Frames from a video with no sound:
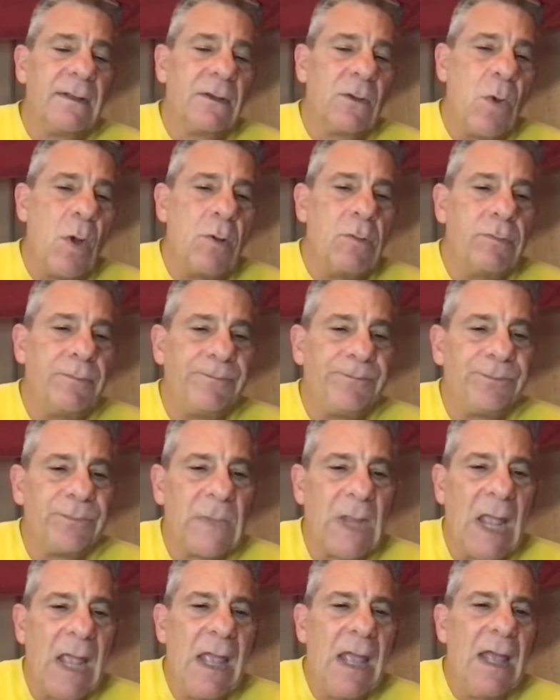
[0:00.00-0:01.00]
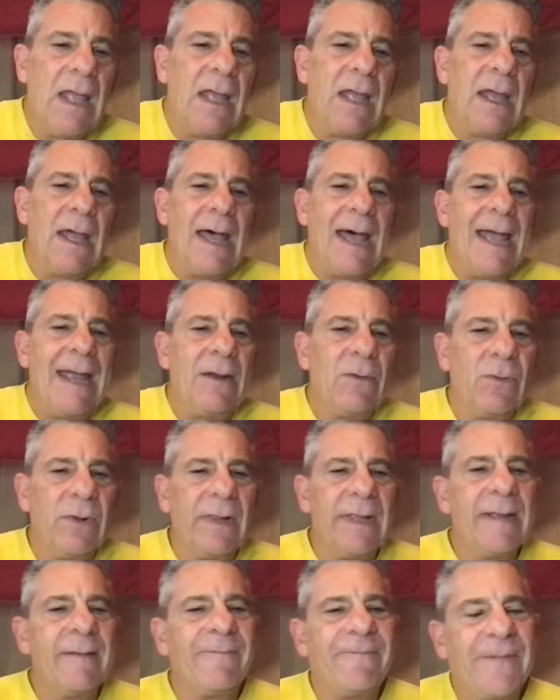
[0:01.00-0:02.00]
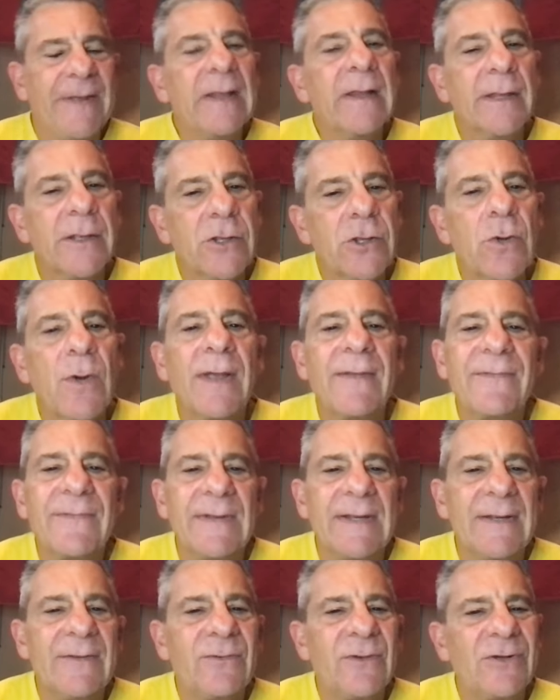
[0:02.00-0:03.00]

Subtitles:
Quote, I really am feeling USC.